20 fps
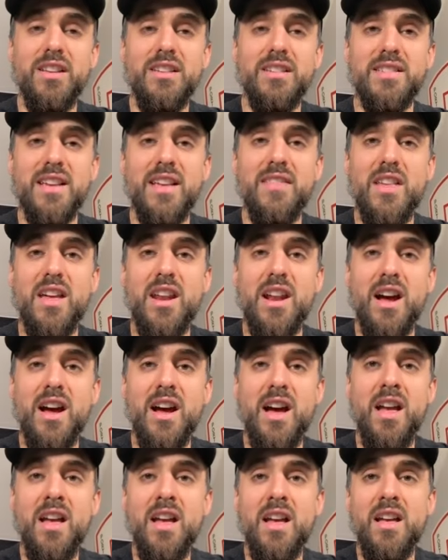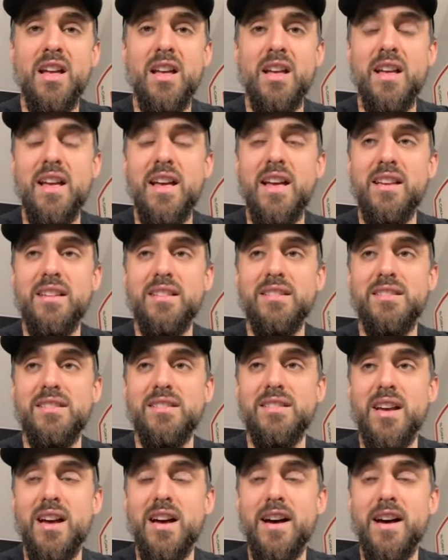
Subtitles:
He said that his